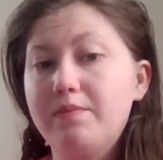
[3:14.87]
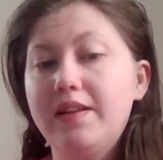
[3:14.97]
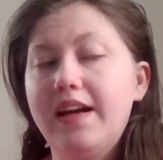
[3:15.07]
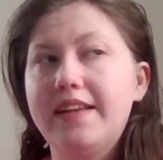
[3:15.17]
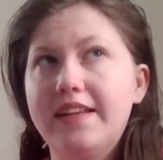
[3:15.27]
but
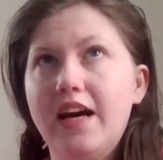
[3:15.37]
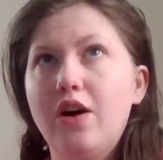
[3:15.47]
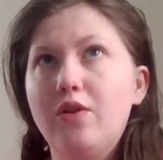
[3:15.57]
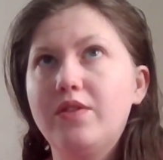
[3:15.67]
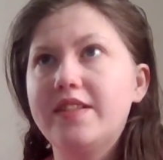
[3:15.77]
I did not
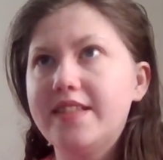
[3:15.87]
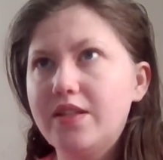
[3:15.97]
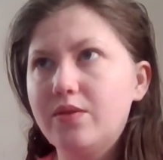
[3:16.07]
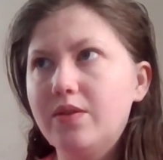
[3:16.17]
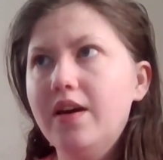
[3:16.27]
own the
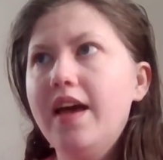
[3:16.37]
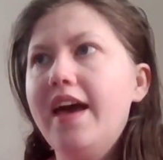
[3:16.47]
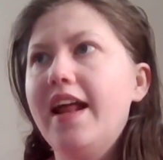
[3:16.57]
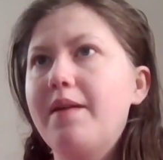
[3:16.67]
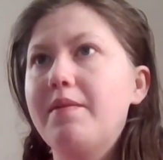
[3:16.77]
sequel,
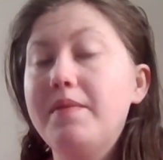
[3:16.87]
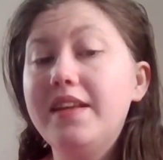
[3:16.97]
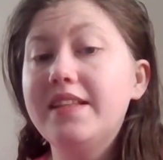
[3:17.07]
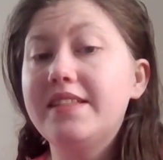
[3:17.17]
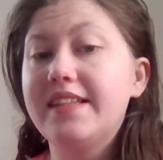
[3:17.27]
and I've been
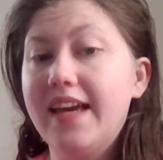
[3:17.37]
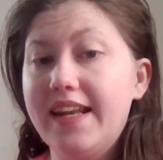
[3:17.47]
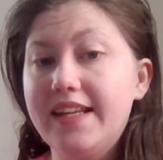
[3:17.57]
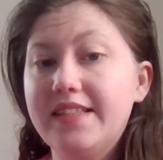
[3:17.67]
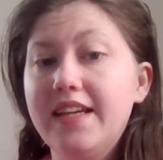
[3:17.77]
meaning to get
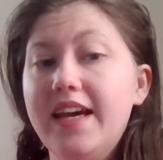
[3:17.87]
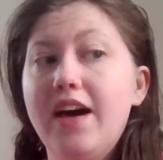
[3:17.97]
it